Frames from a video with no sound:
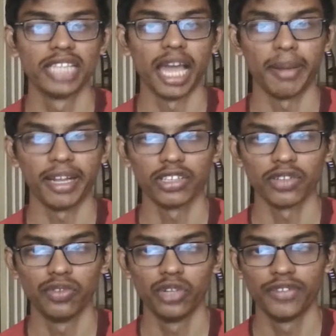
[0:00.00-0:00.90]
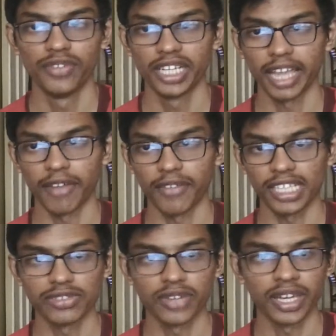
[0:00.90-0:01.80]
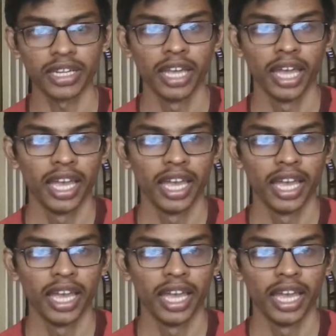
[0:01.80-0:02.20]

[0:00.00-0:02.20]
labyrinth of fluid-filled cavities where